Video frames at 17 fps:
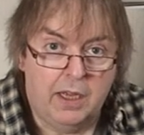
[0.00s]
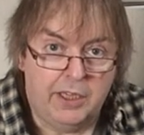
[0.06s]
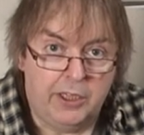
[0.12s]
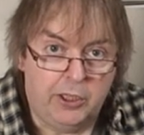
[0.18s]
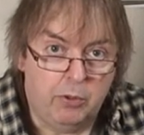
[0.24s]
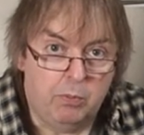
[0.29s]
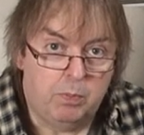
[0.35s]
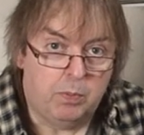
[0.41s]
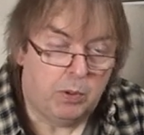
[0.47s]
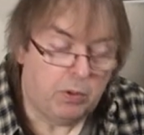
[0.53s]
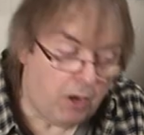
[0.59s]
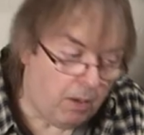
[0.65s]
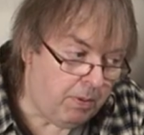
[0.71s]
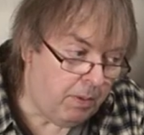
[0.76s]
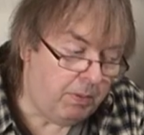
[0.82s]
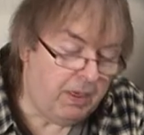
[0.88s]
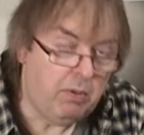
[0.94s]
You
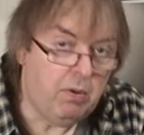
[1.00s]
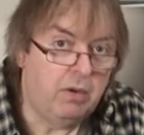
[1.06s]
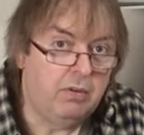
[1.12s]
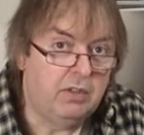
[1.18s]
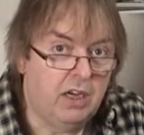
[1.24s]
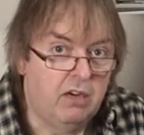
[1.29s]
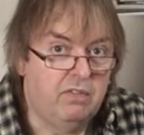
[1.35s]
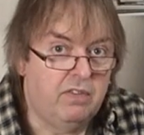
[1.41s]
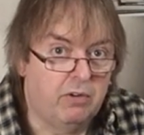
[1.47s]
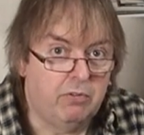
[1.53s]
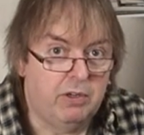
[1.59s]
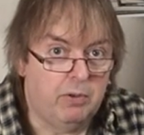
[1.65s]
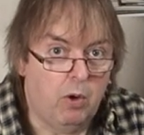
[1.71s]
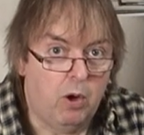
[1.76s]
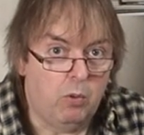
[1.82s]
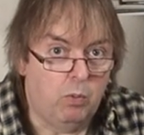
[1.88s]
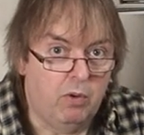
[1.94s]
probably won't go
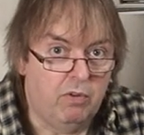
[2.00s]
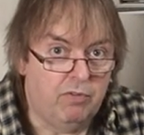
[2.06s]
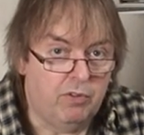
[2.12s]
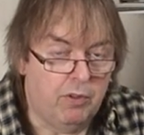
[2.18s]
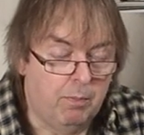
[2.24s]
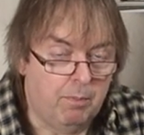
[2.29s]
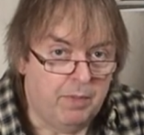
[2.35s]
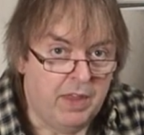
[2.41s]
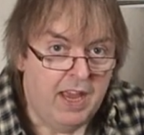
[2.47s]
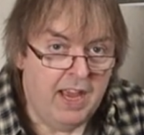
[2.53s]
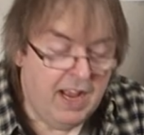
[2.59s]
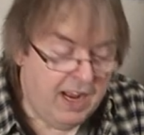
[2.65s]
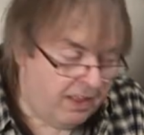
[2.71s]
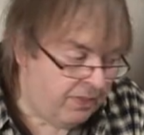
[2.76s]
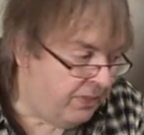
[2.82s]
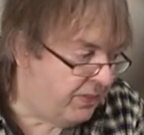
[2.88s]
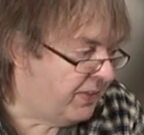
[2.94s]
very wrong with them.
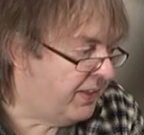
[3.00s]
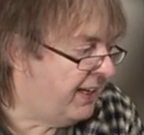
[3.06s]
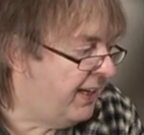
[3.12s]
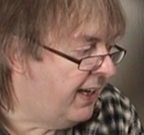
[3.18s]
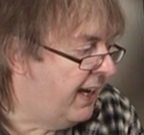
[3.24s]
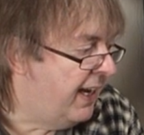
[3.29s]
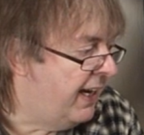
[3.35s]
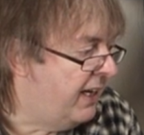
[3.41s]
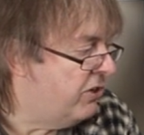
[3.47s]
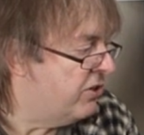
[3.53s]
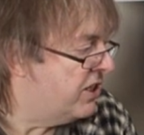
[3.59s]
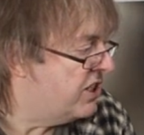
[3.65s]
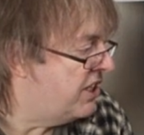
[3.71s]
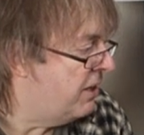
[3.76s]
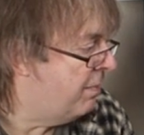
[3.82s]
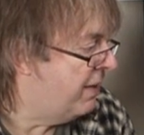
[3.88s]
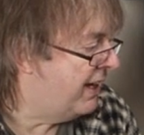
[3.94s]
The
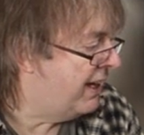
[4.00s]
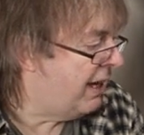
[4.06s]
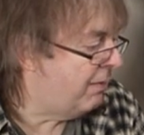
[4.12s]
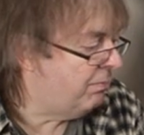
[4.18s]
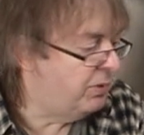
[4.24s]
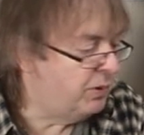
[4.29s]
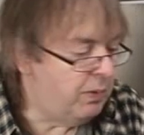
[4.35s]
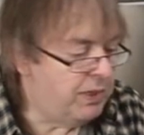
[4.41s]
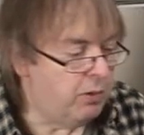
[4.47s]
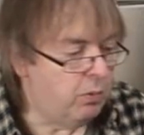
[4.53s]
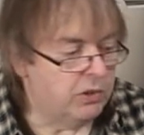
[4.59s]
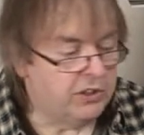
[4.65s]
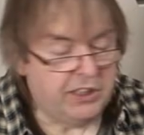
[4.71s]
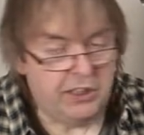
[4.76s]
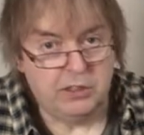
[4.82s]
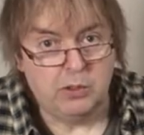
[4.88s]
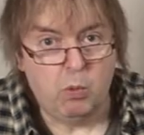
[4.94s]
interesting bit comes when you
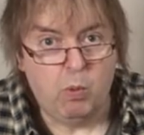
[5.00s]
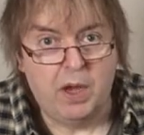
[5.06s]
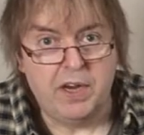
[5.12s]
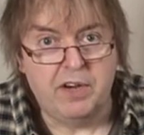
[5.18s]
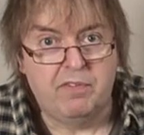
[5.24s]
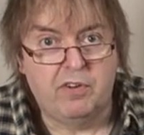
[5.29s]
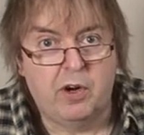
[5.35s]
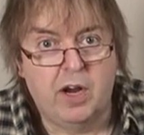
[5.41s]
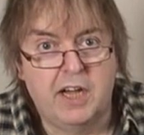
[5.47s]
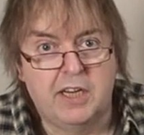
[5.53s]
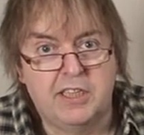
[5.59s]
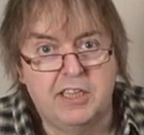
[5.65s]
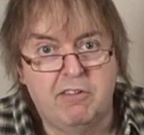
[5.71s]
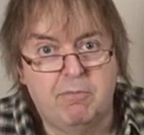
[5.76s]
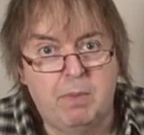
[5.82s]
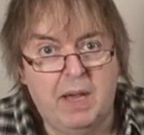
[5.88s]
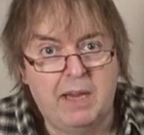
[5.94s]
want to use a wider
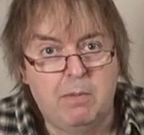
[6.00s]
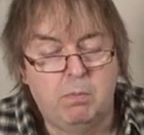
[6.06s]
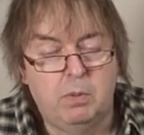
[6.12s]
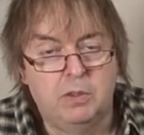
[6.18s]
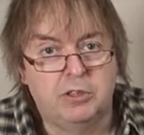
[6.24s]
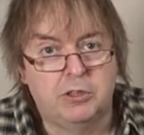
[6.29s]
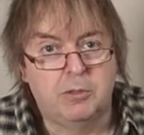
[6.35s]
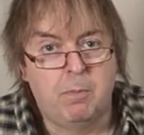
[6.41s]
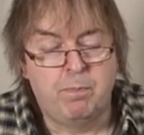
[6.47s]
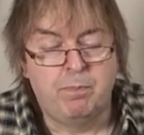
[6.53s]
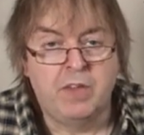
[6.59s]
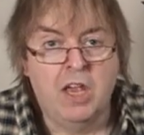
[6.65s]
variety of papers.